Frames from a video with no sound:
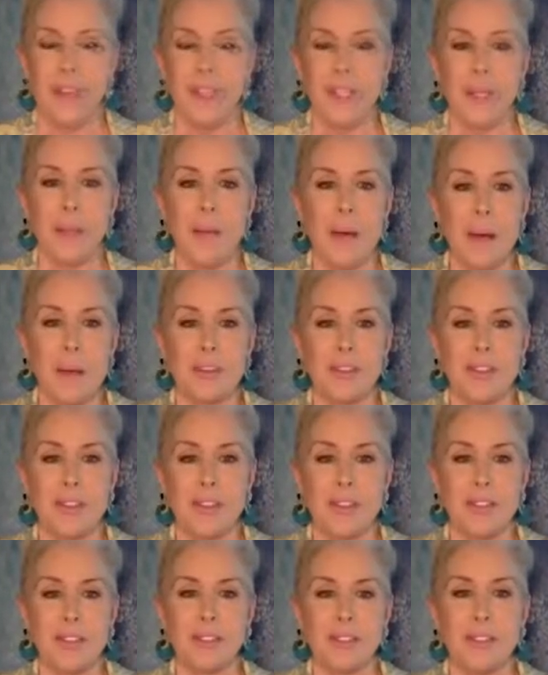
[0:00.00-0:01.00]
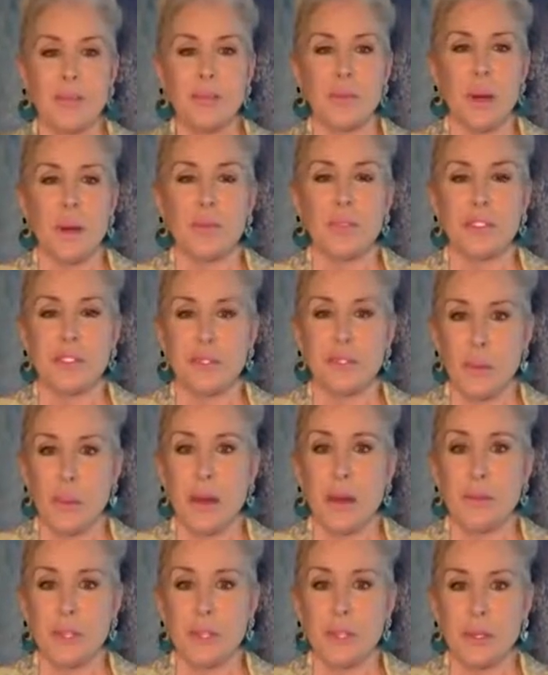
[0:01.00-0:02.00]
The Bible tells us in Romans
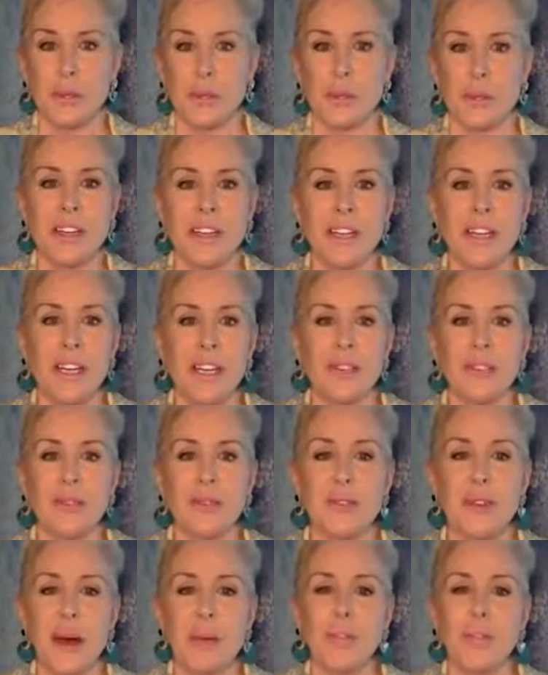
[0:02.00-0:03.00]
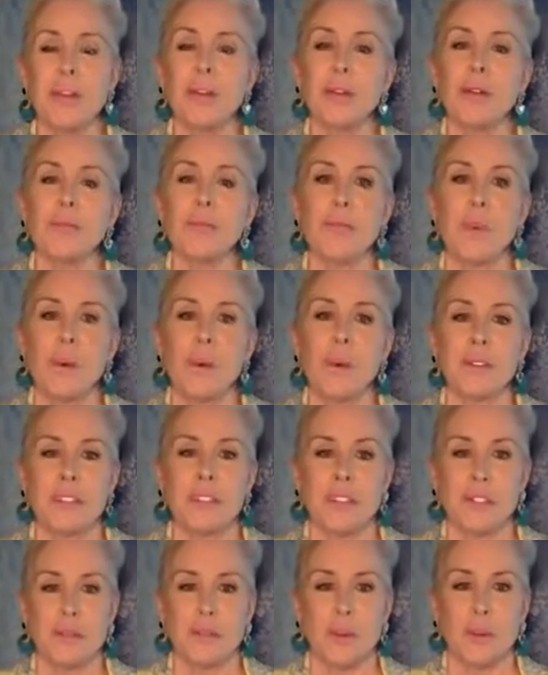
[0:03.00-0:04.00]
12, 2, do not be conformed to
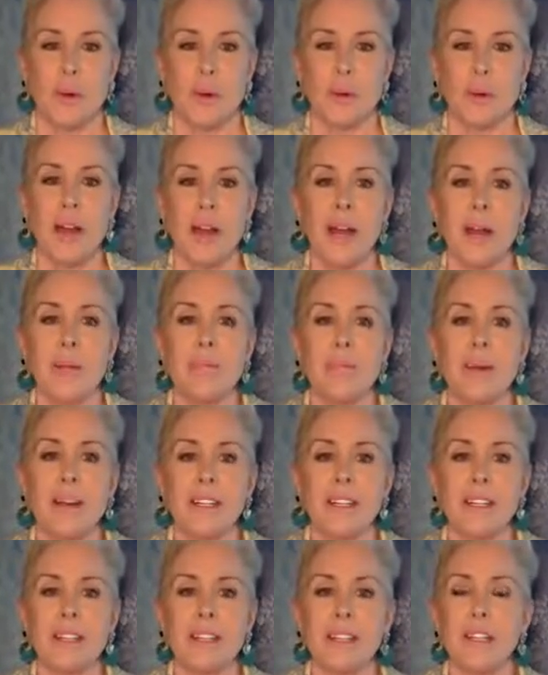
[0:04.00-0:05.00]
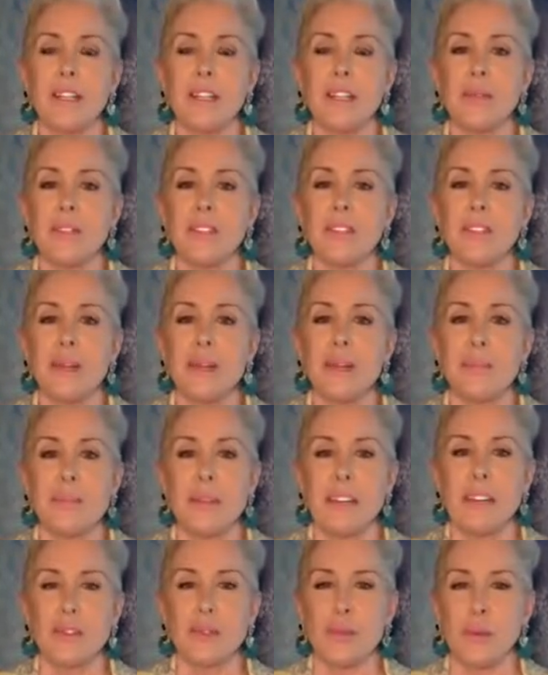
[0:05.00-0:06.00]
this world, but continuously
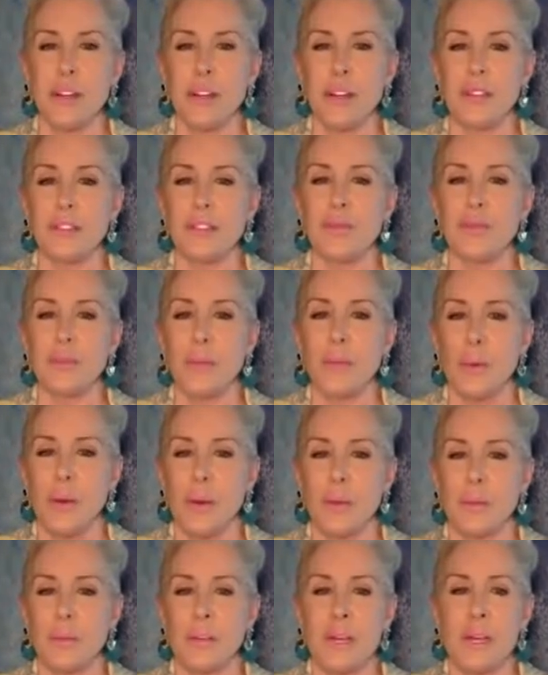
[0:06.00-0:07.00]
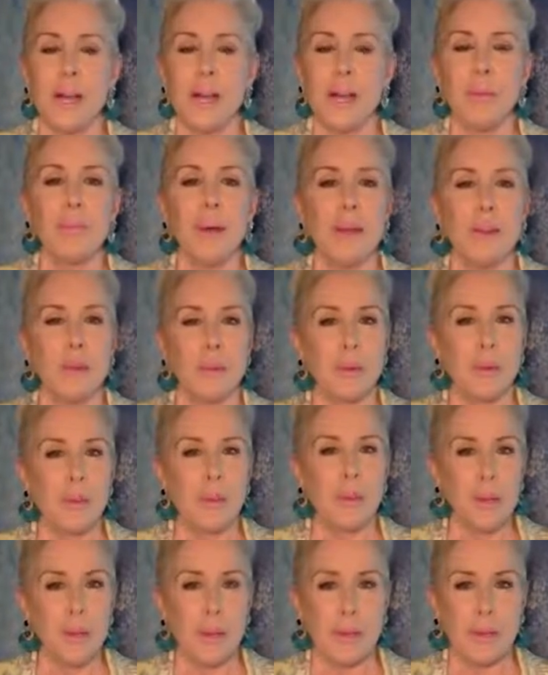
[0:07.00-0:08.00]
be transformed by the
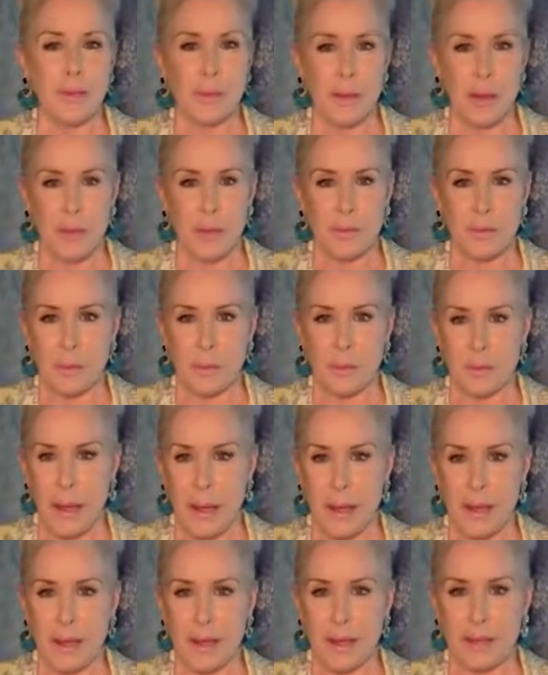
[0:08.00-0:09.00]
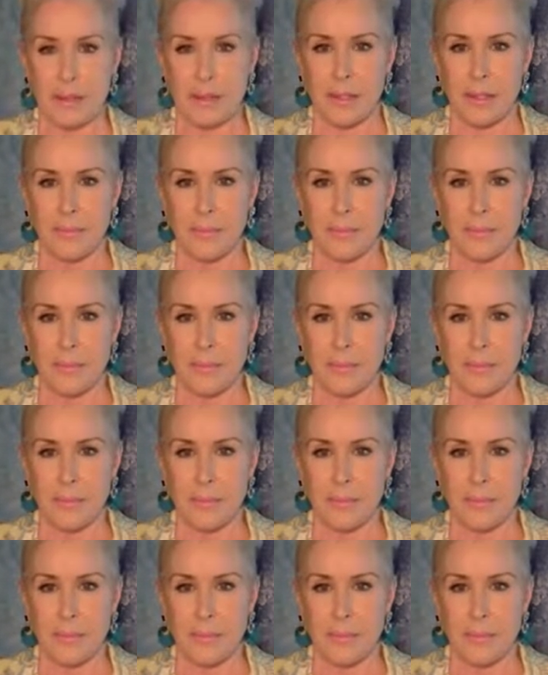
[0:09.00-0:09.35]
renewing of your mind.